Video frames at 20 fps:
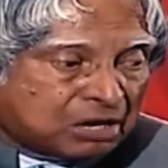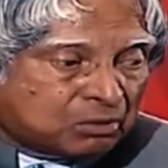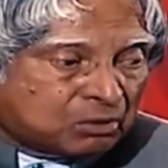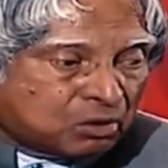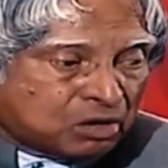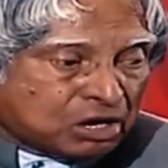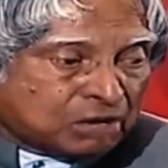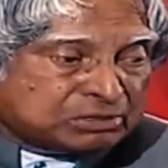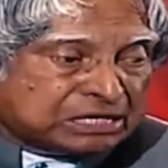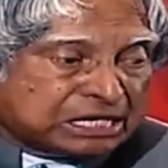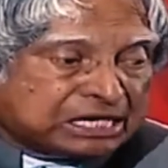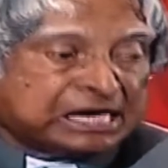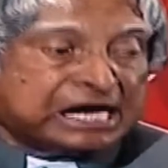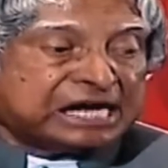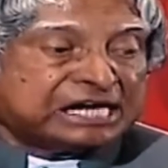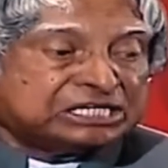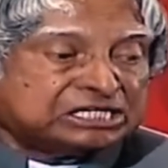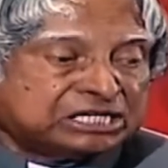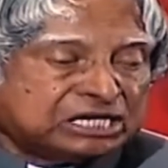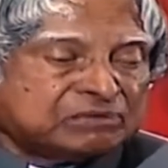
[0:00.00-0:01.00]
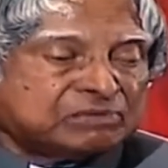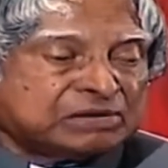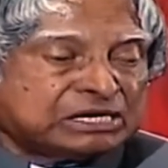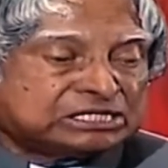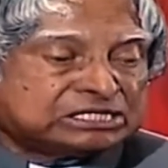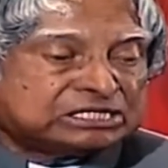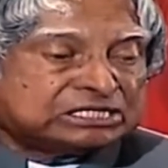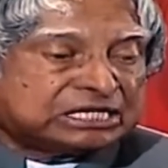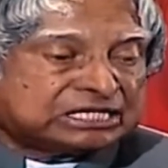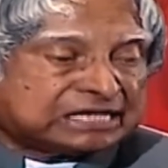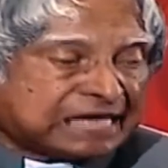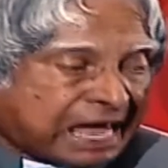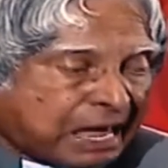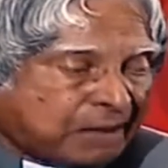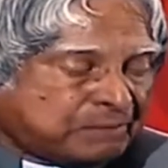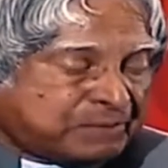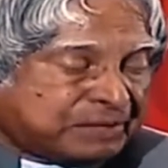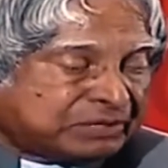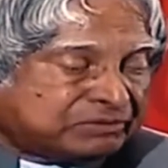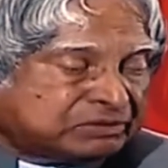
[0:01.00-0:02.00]
One of the great innovations that
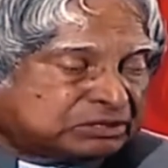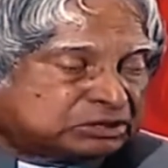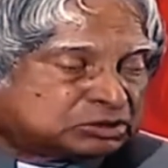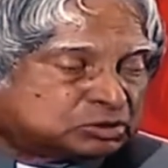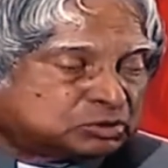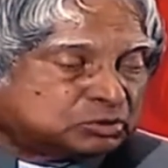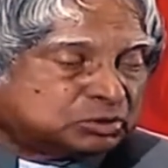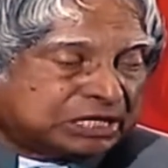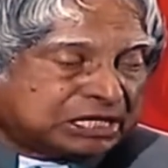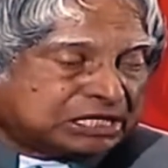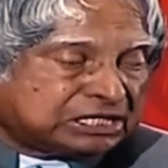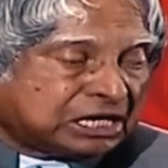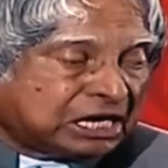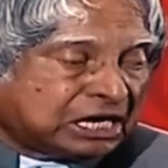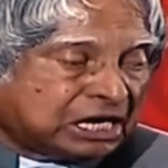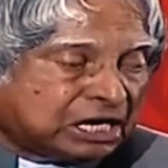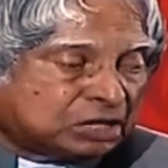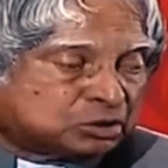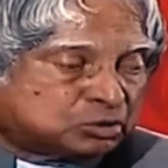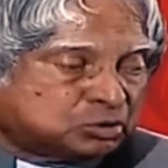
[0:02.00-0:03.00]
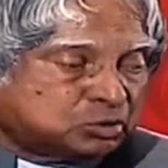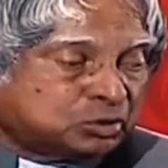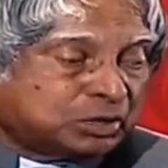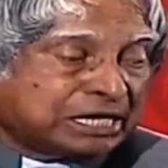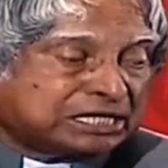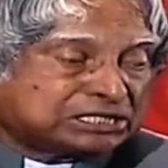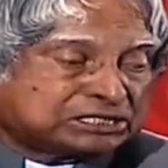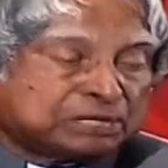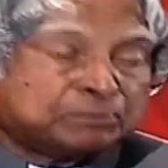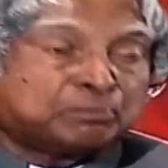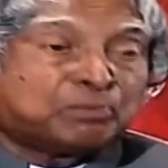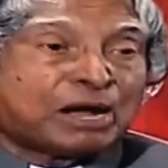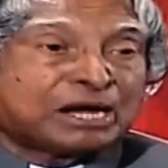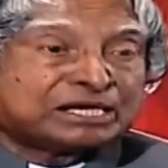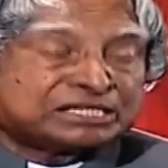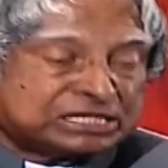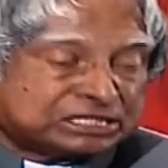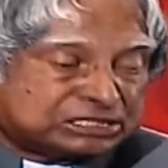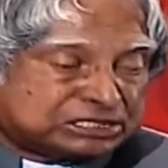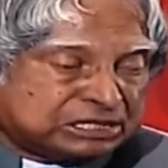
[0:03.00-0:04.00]
happened with two nation
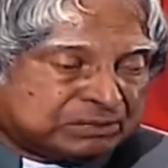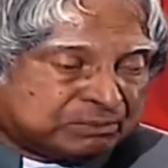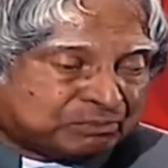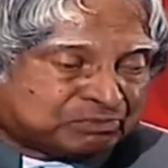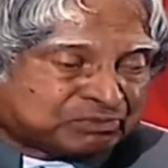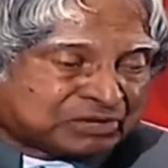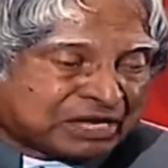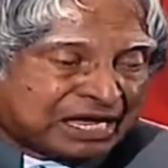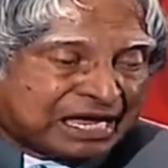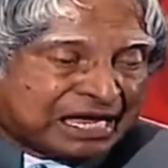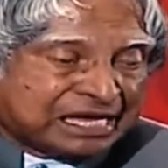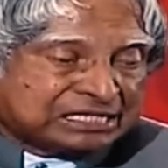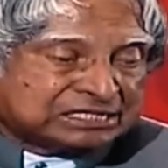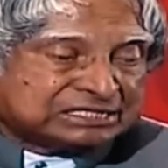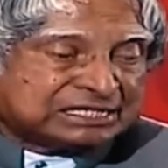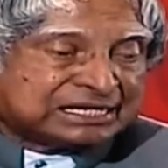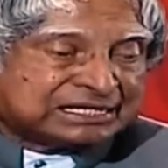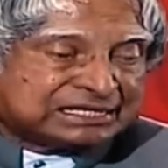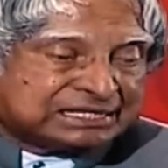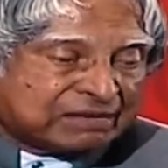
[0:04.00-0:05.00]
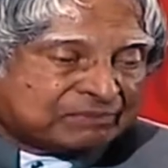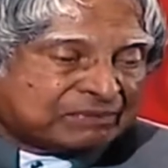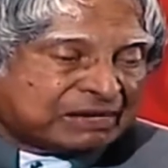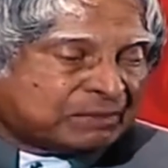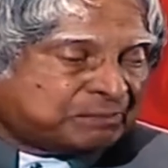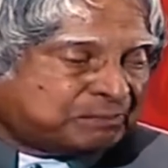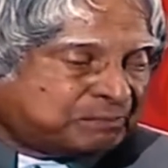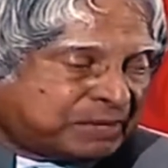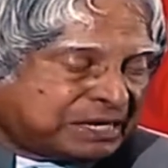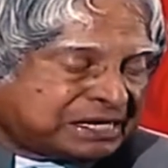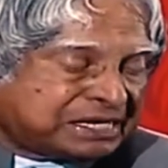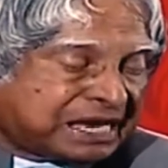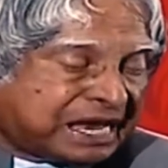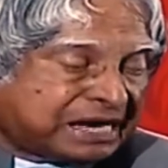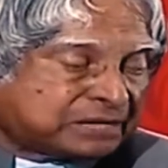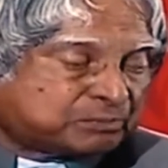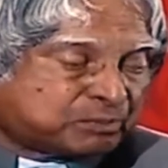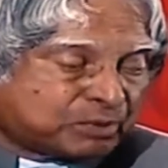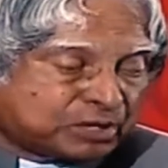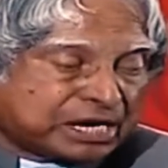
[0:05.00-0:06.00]
partnership is the development
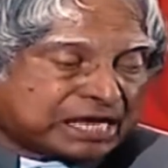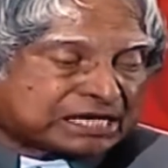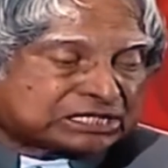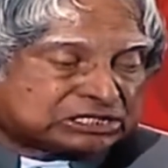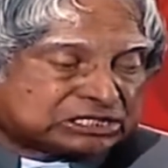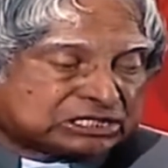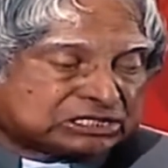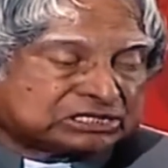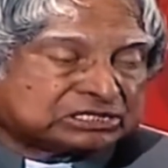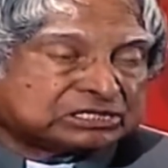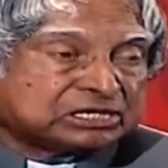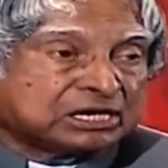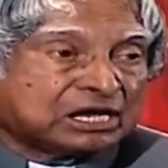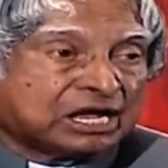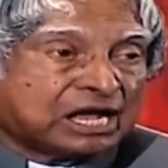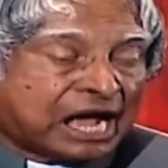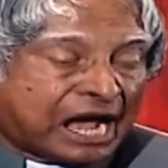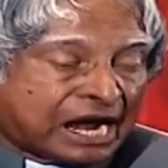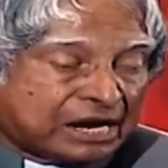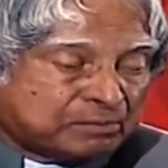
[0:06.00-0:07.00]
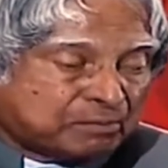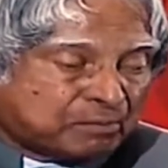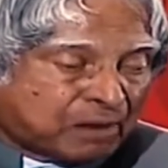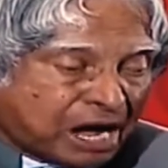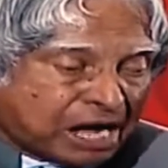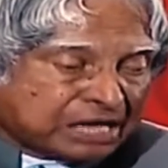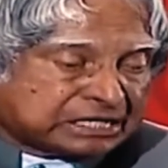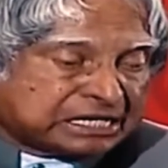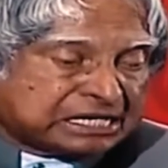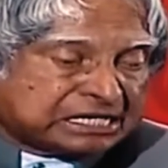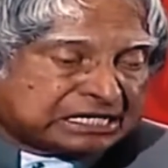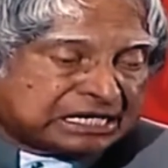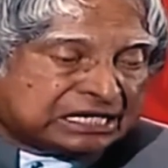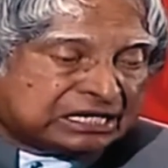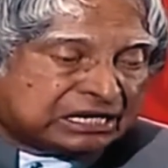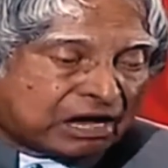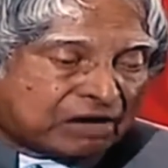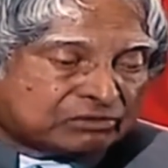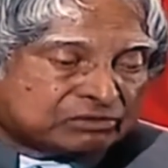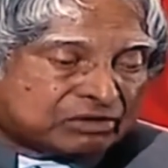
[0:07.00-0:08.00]
and production and
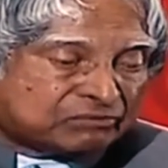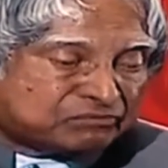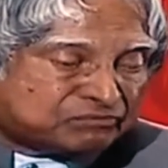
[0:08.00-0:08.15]
marketing of the